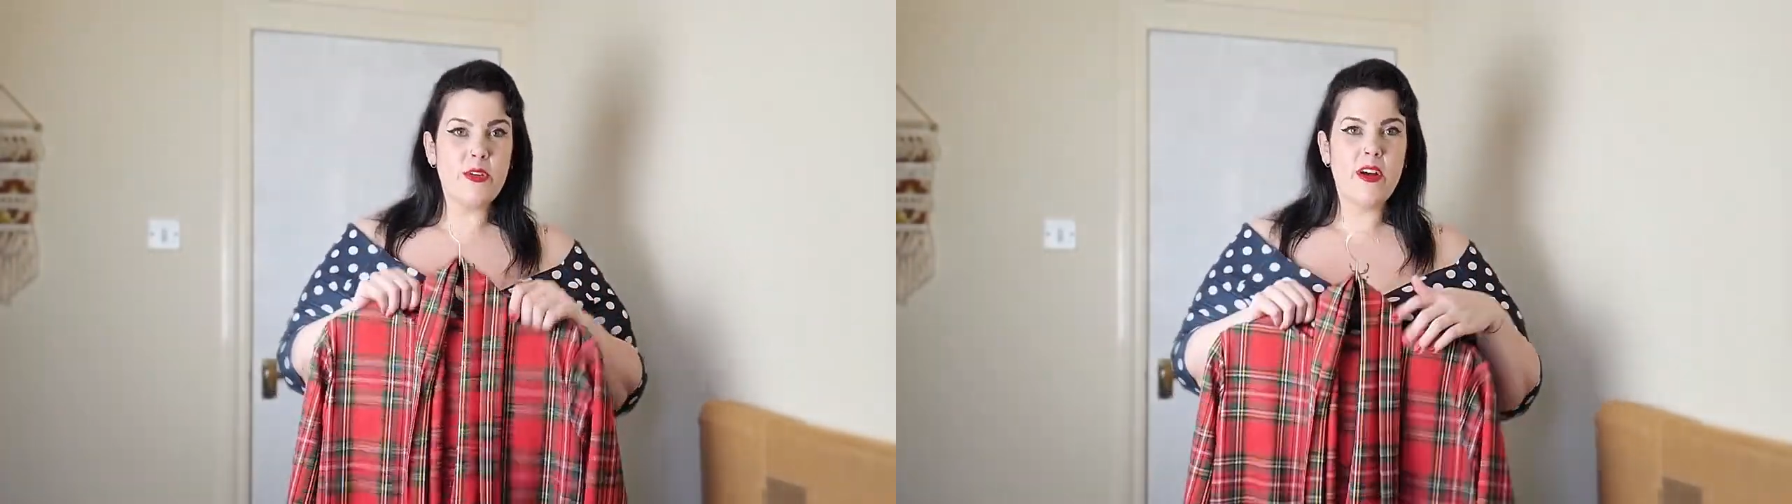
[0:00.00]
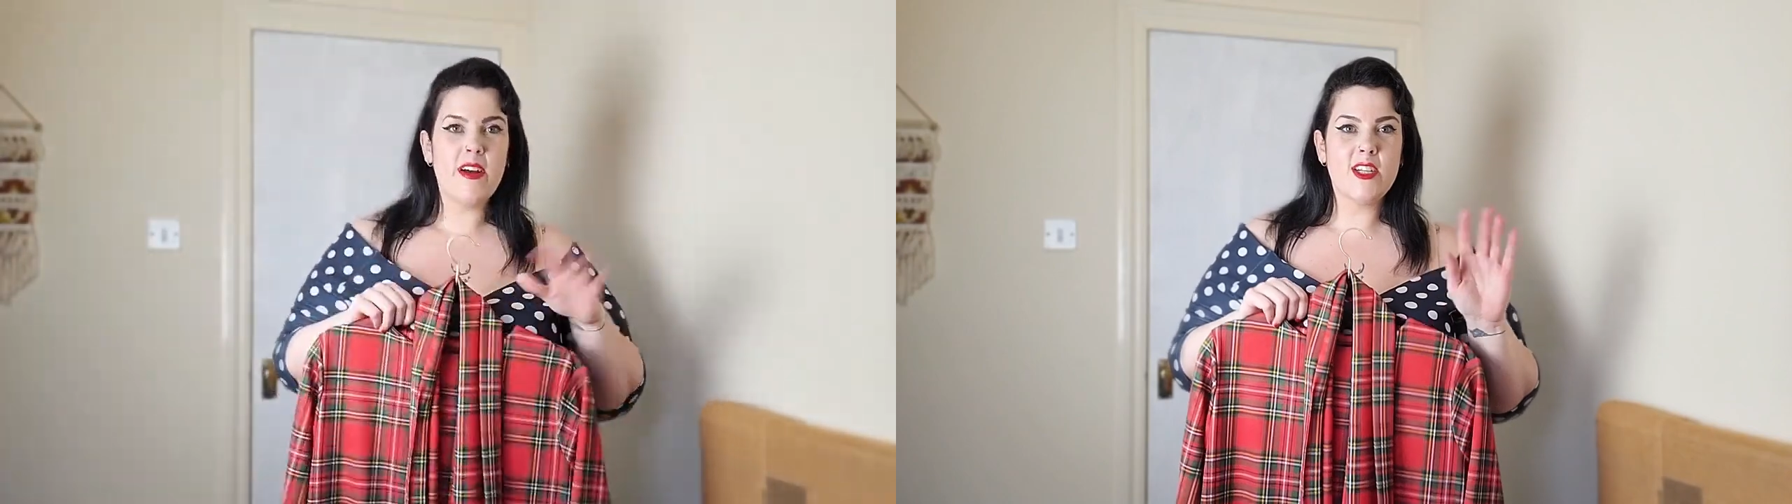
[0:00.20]

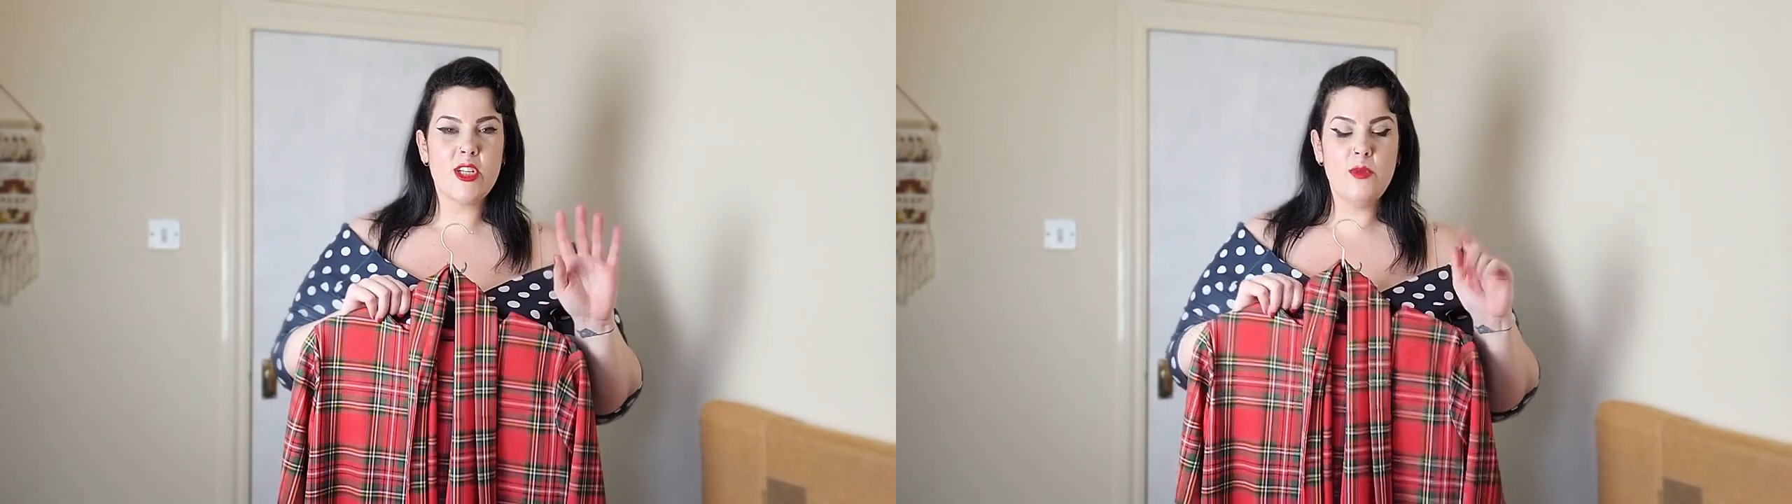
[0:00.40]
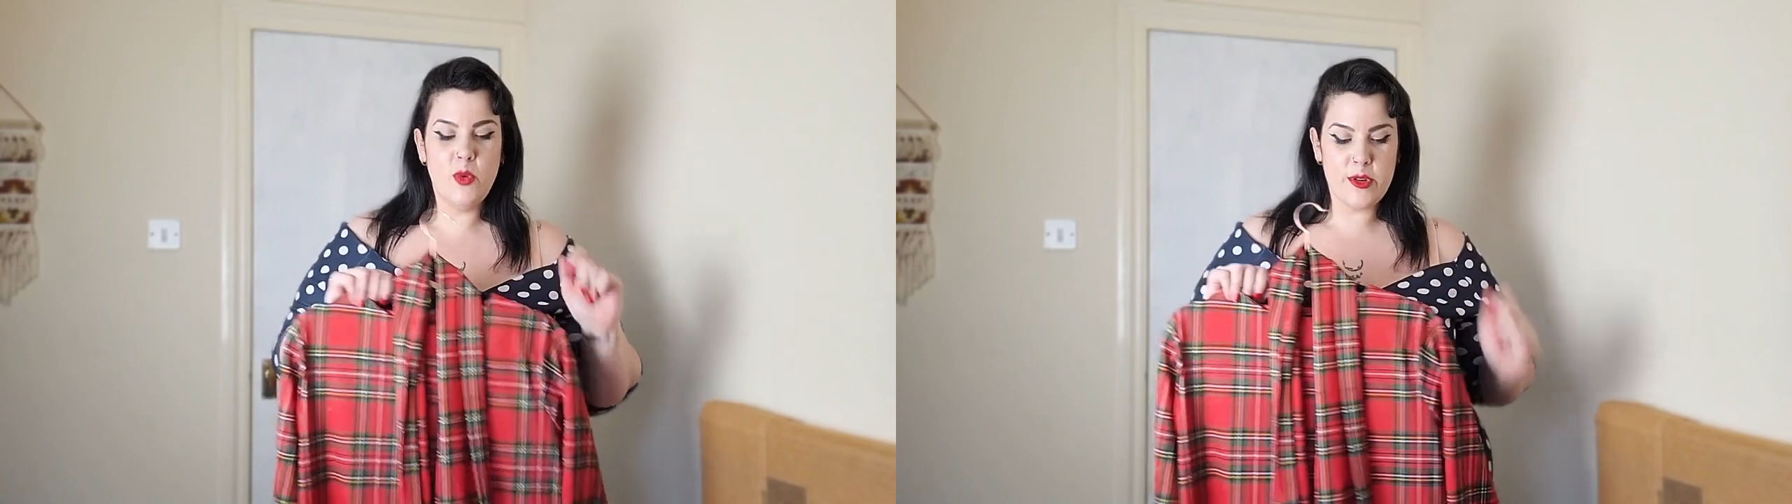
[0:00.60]
I
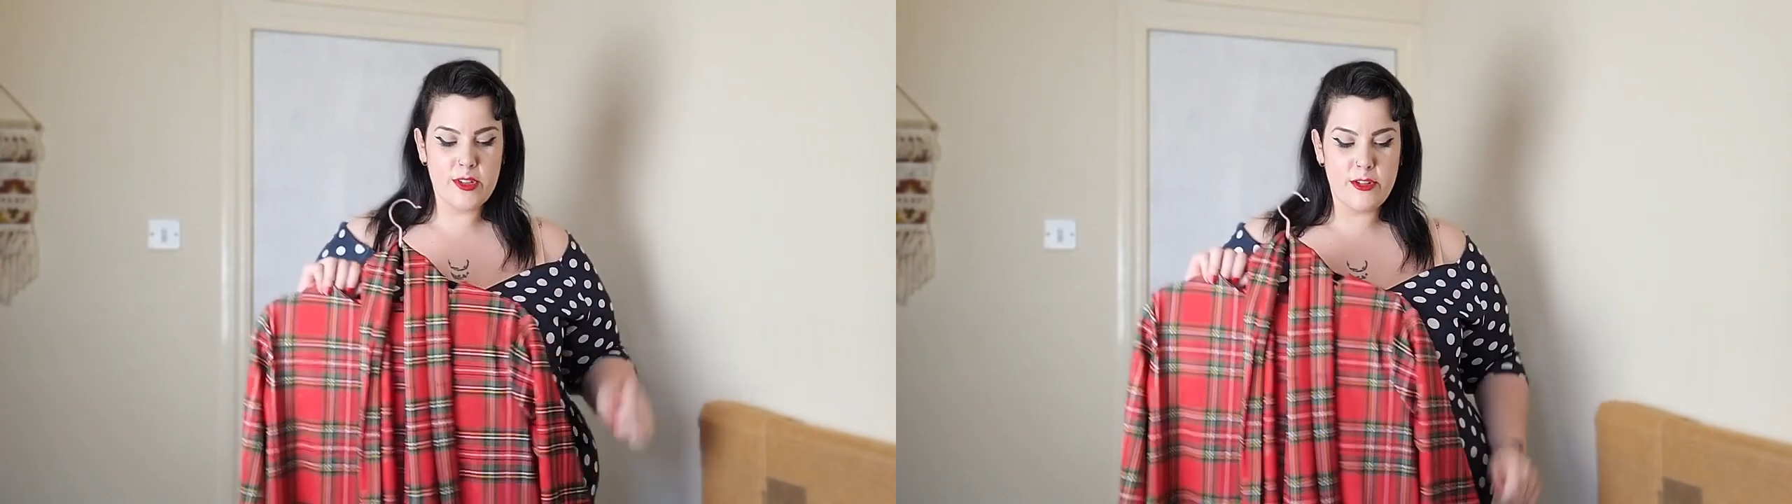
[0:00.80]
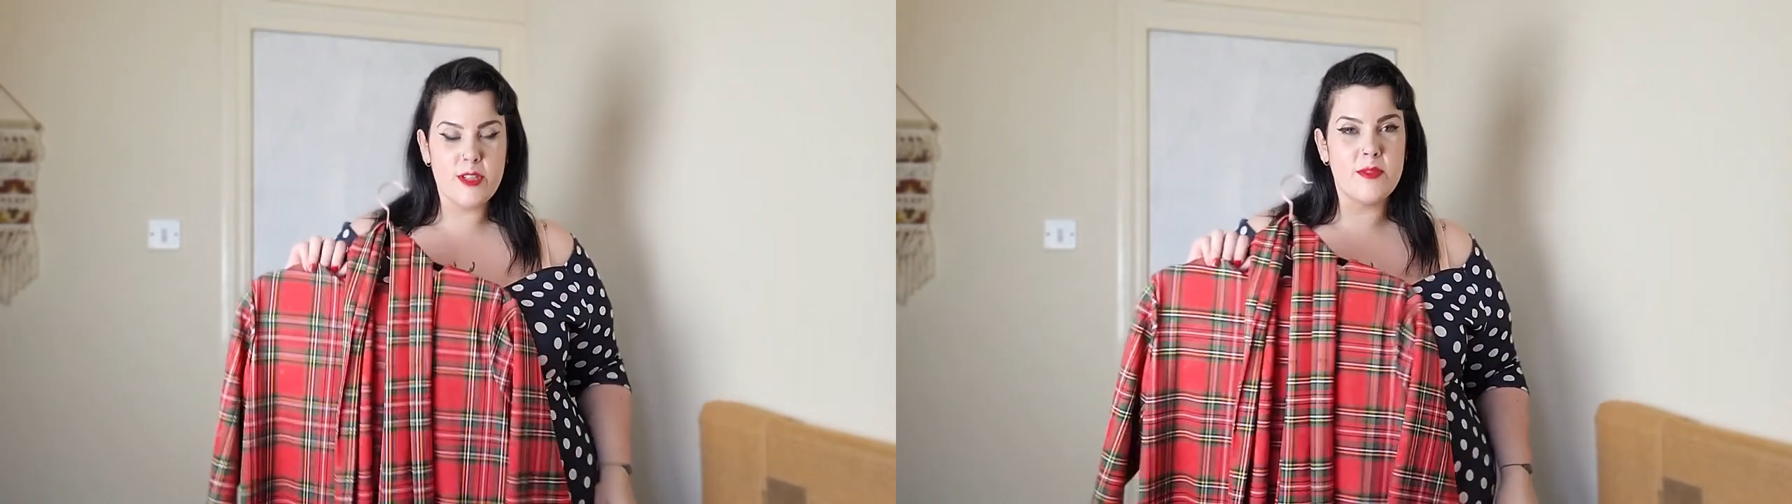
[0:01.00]
actually wore it the
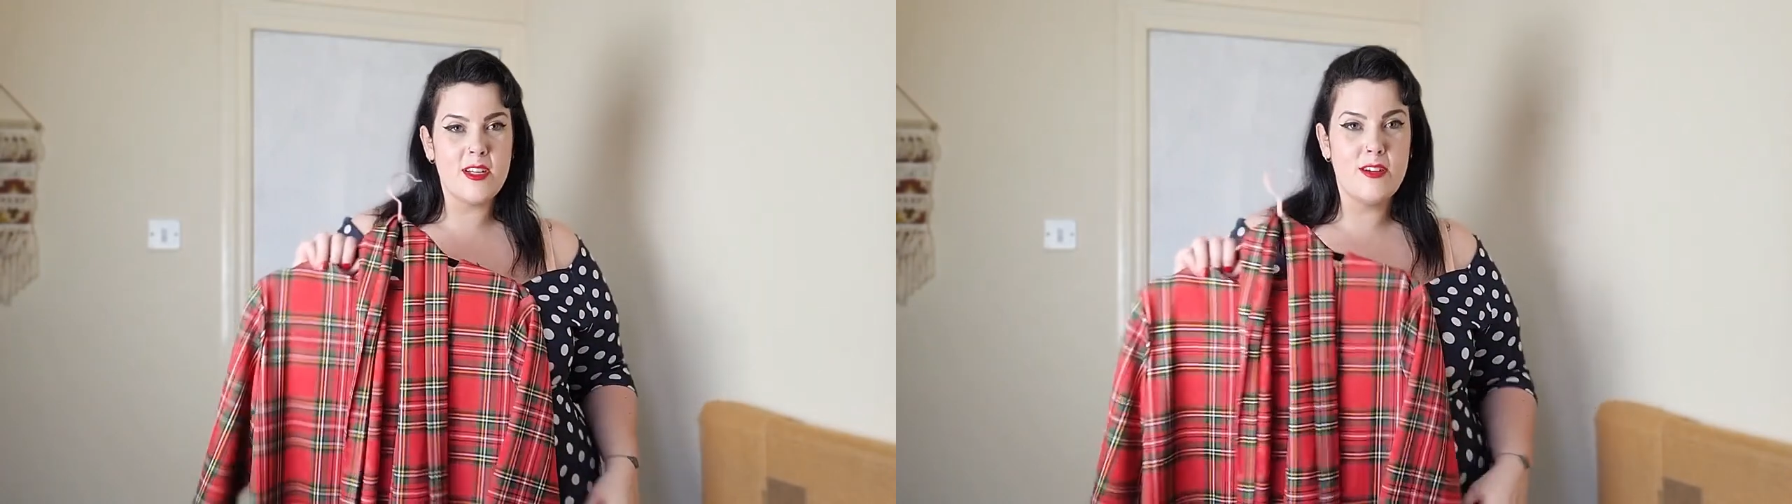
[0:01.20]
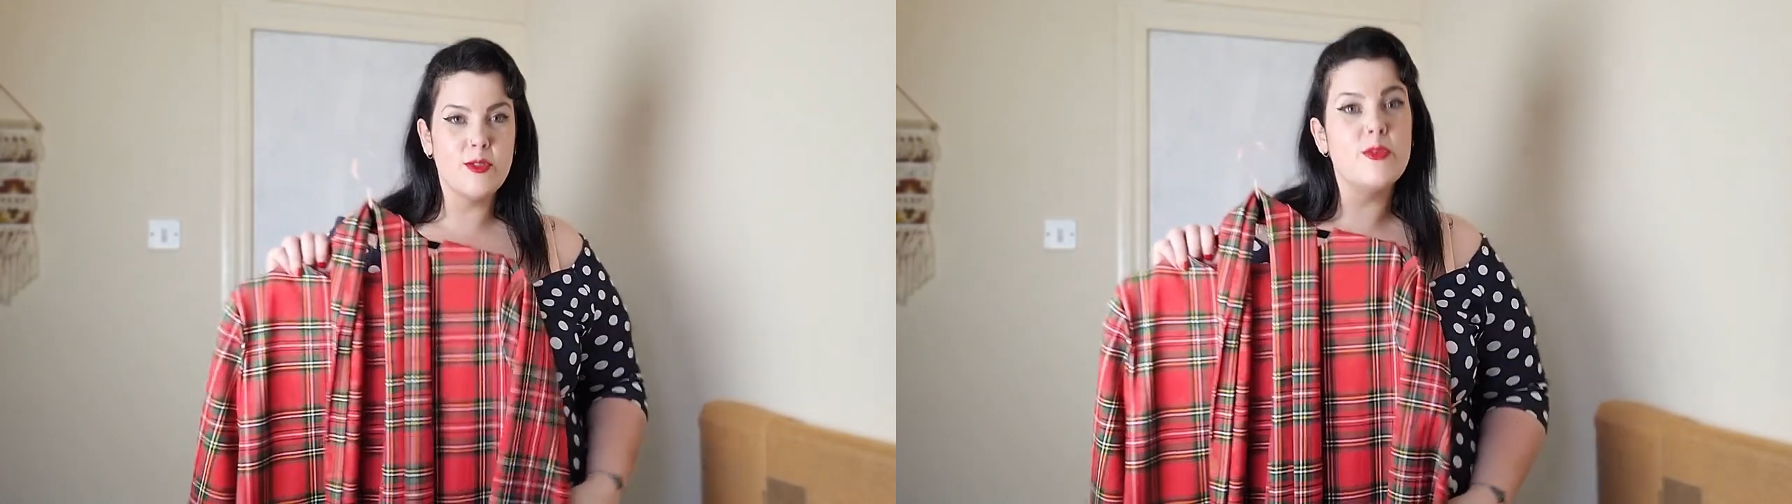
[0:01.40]
Christmas
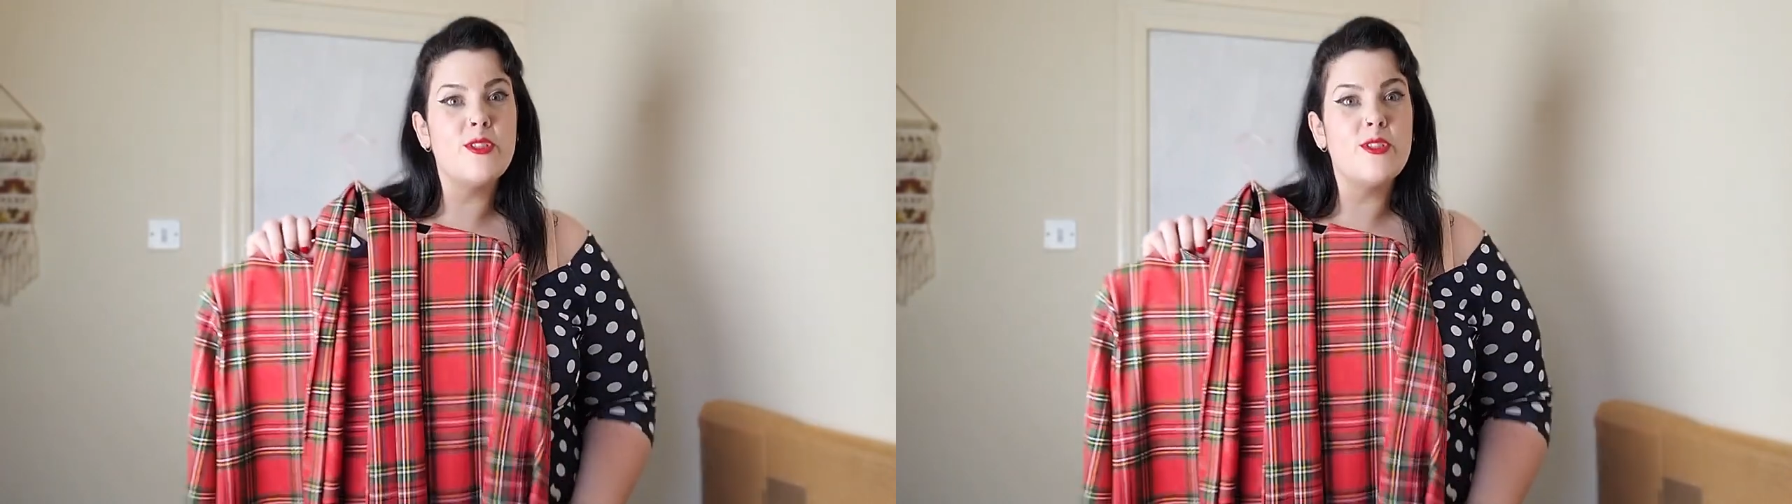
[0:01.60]
afterwards